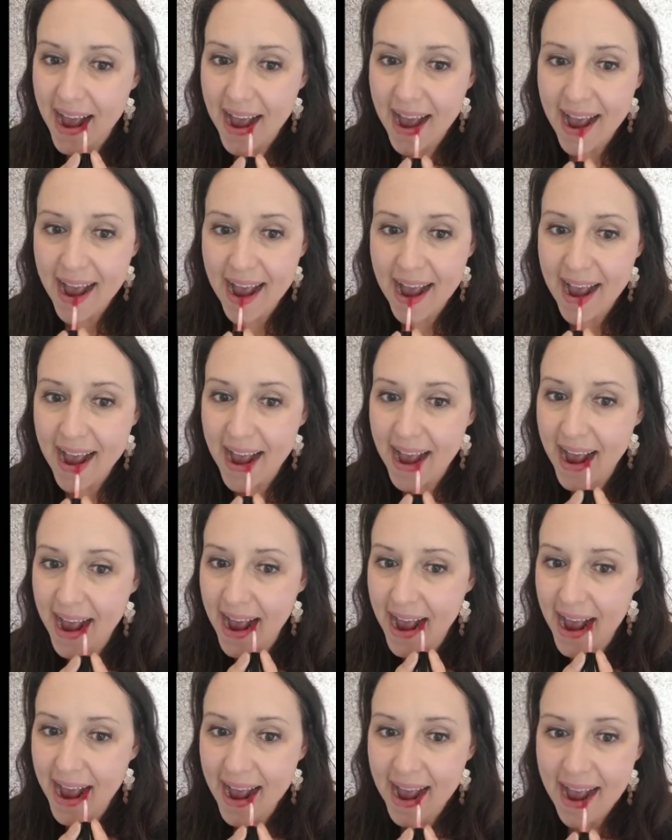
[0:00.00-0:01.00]

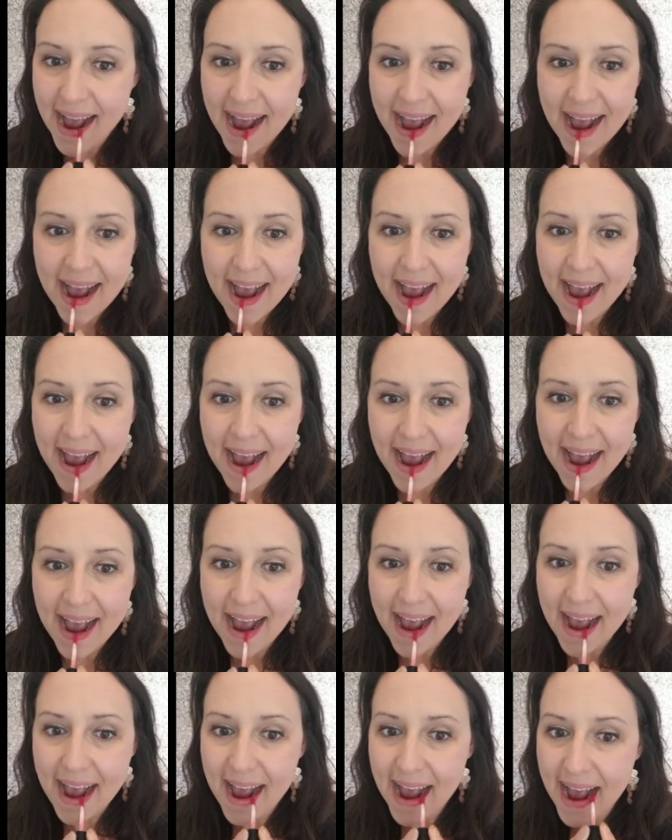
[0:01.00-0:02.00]

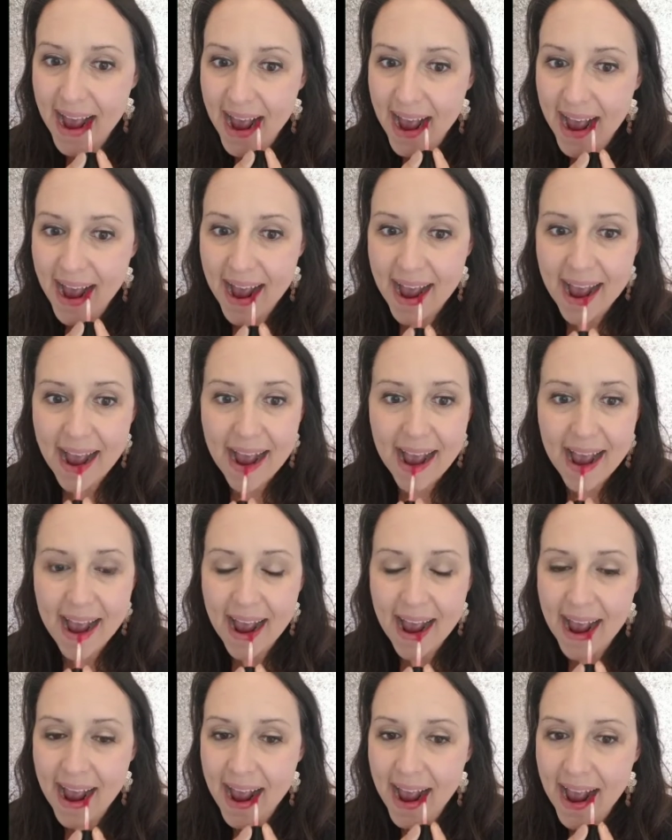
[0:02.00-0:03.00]

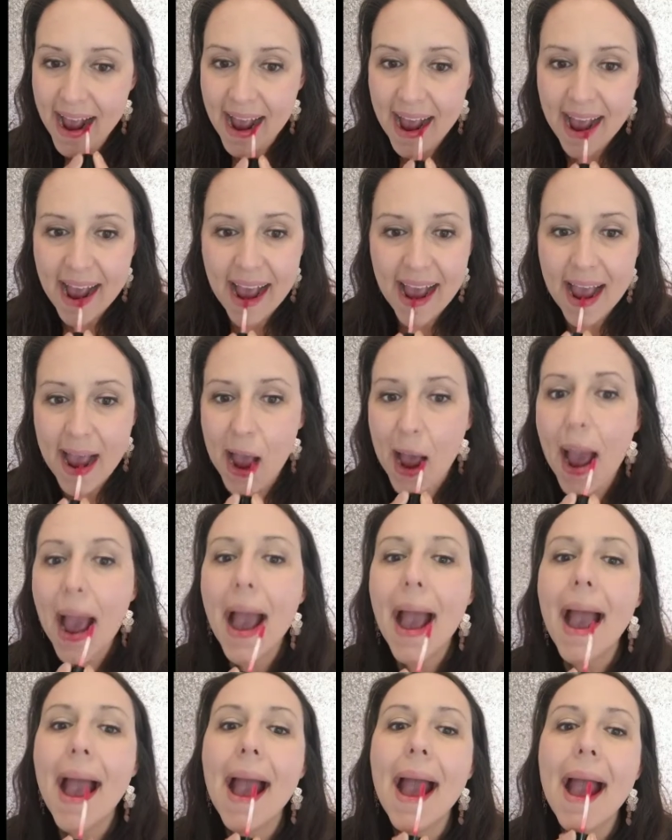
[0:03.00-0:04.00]

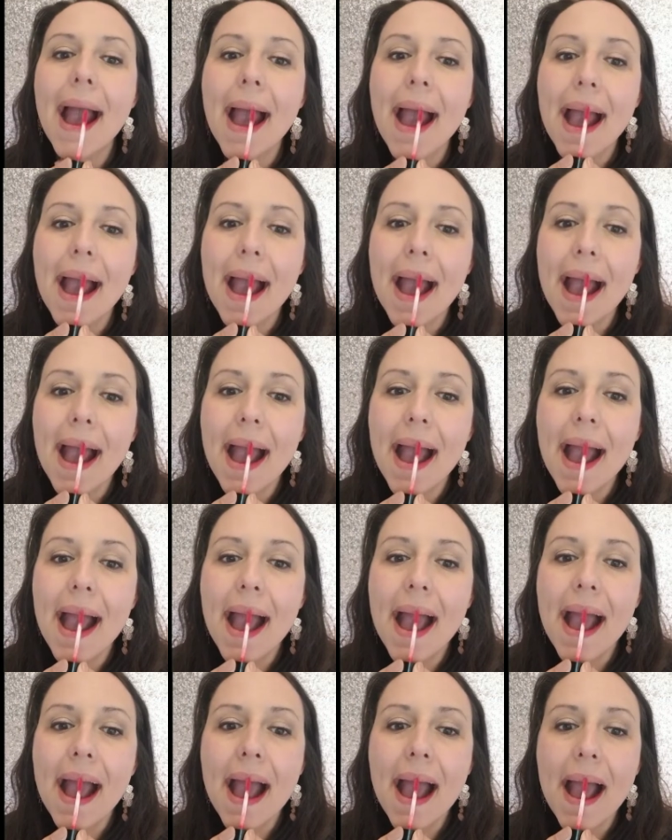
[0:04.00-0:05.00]

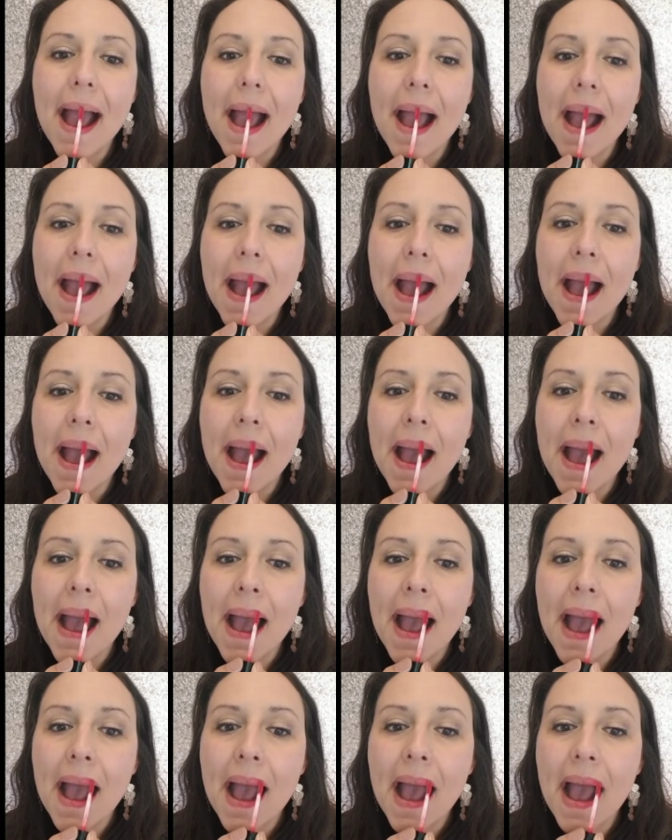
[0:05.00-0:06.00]

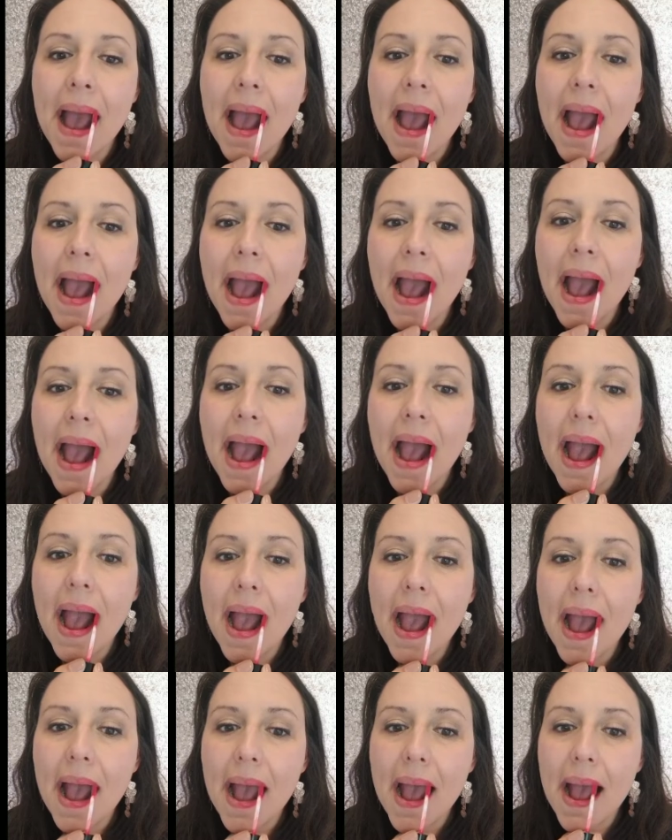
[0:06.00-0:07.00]

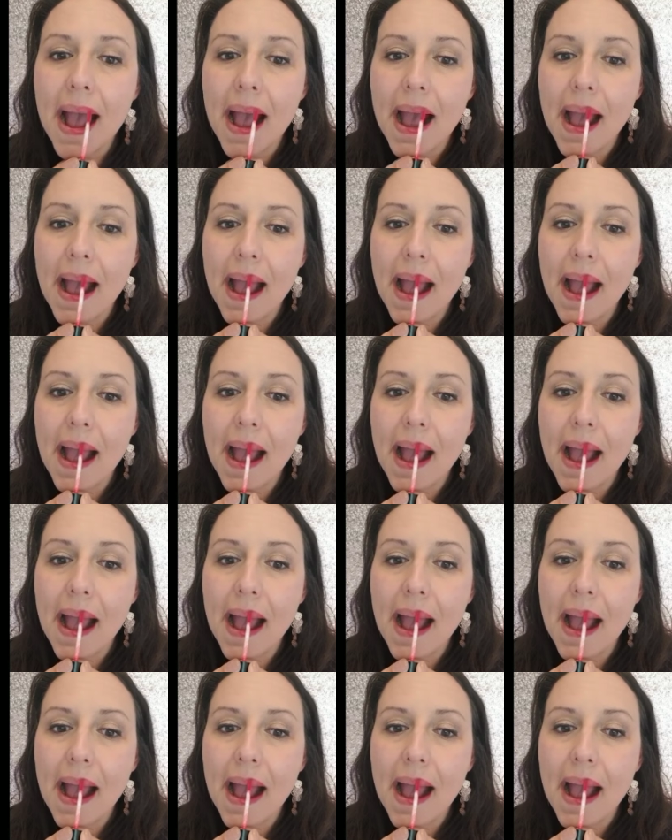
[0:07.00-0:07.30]
(silence)